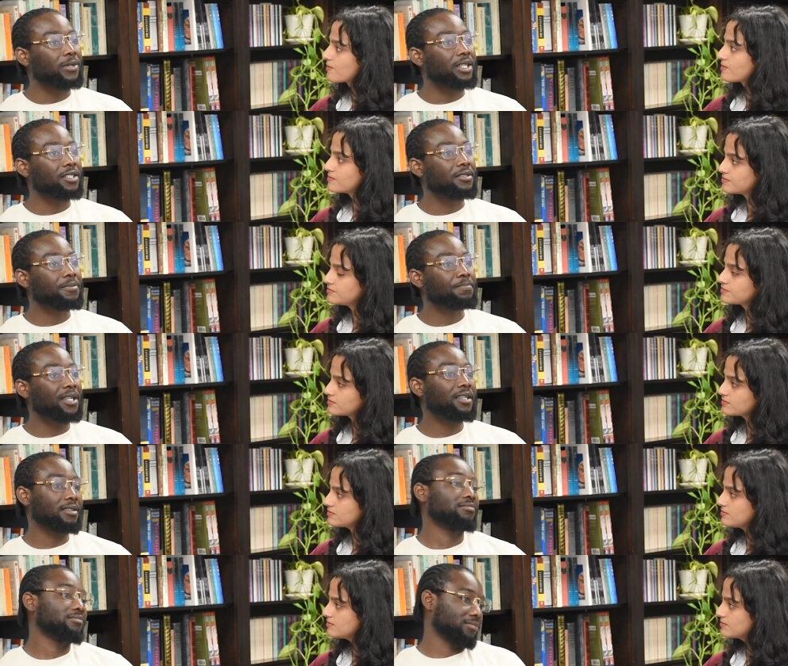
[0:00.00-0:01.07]
Speaker 1: We
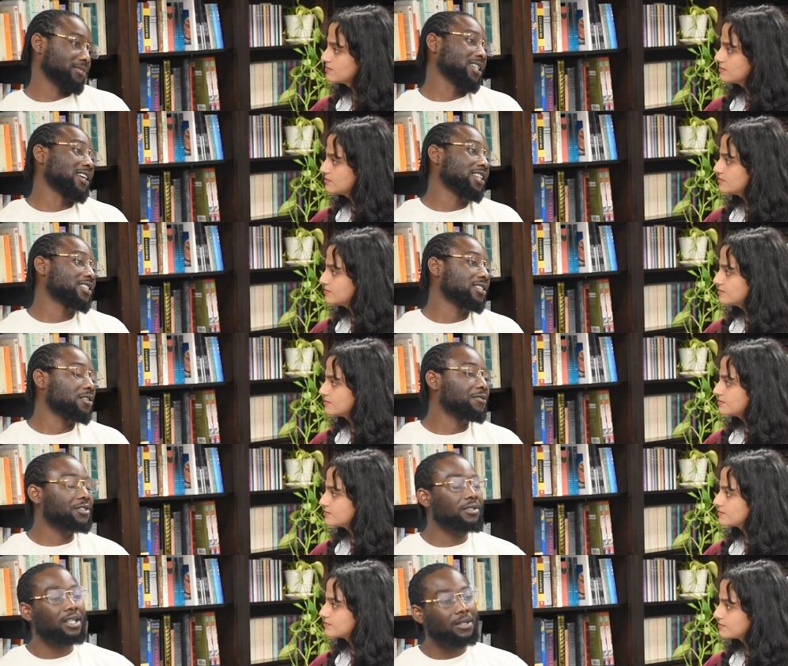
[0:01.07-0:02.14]
speak. English is the
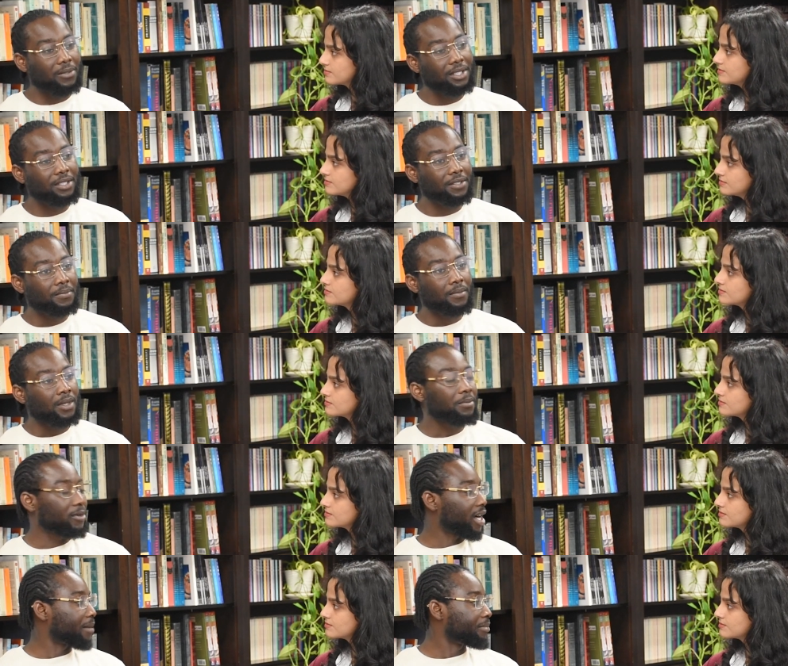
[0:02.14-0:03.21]
official language,
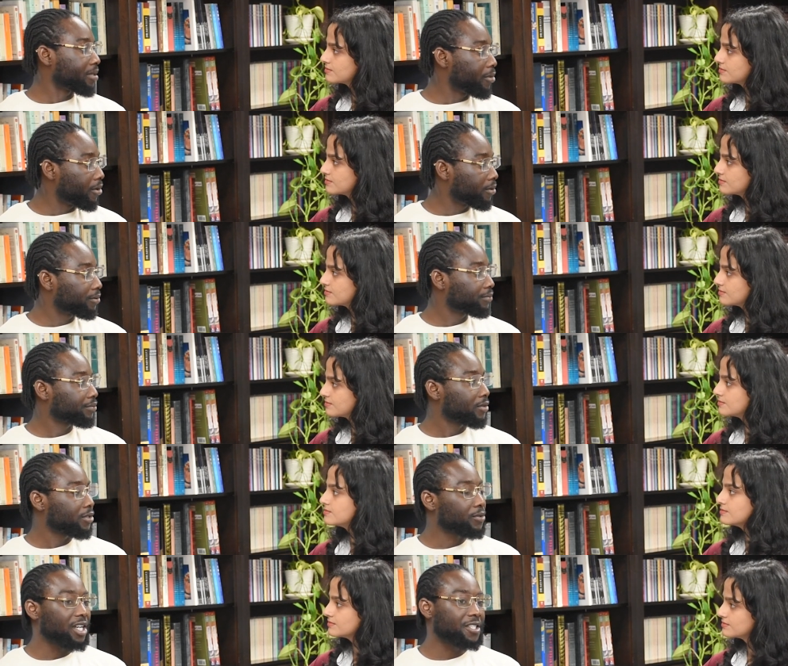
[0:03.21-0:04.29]
mm-hmm. but I'm Igbo,
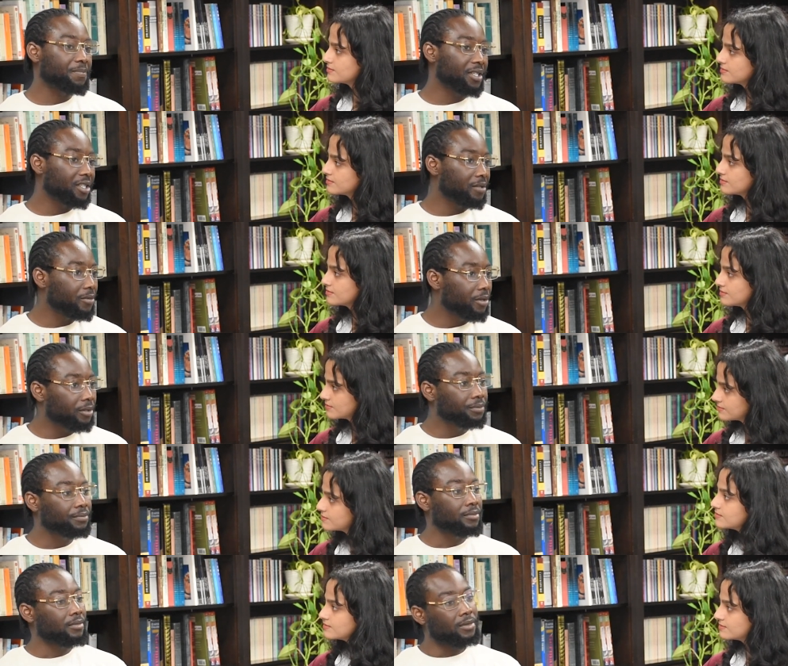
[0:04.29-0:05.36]
mm-hmm. so I speak
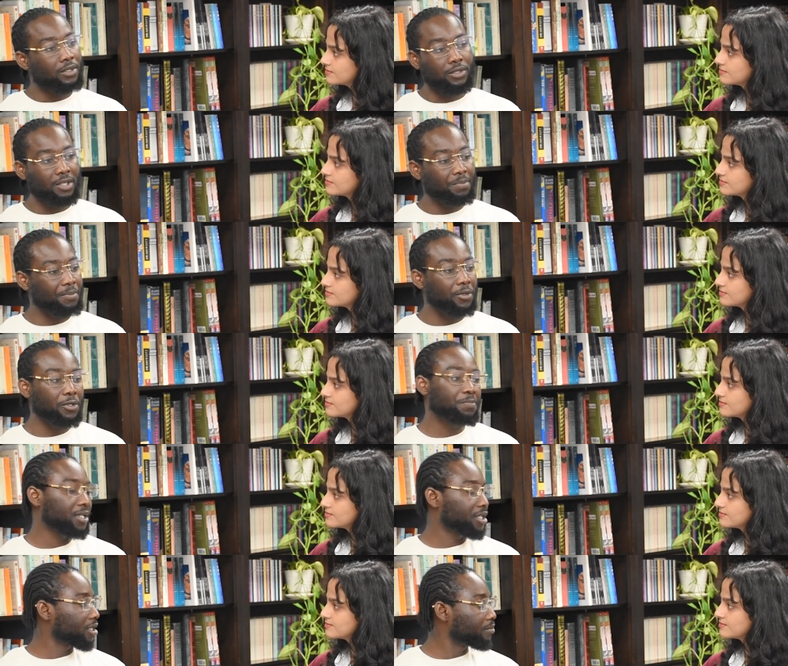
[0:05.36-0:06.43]
Igbo. Mm-hmm. You see people who
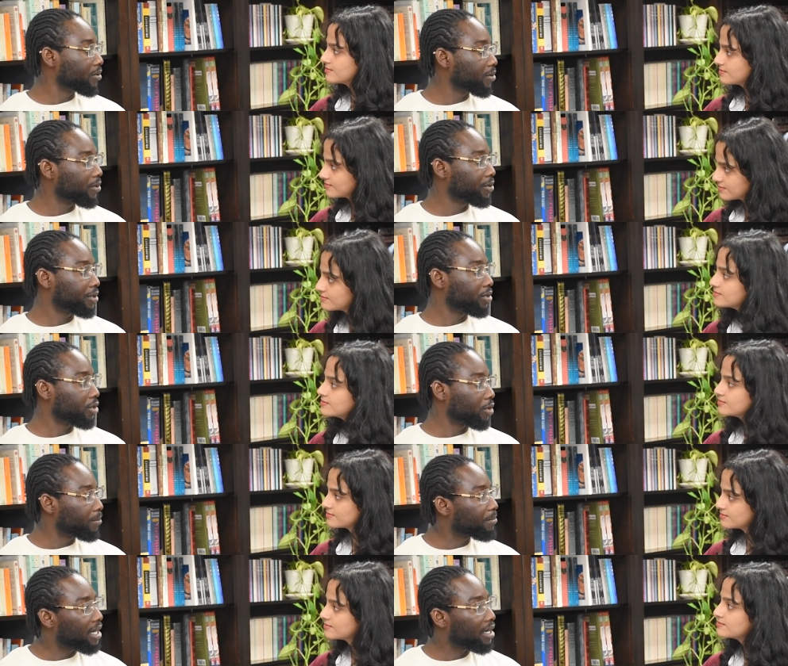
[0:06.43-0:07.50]
speak Igbo, mm-hmm.
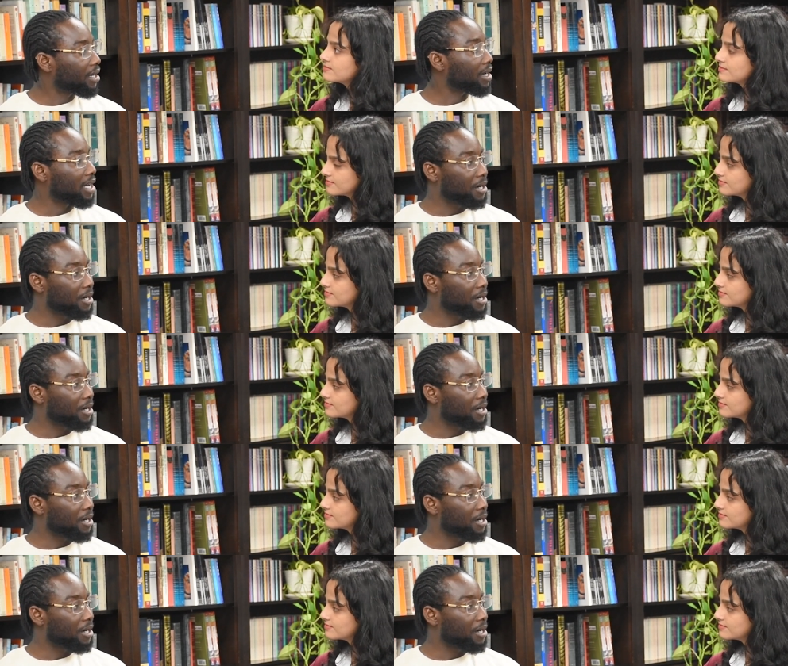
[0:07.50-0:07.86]
Yoruba, mm-hmm.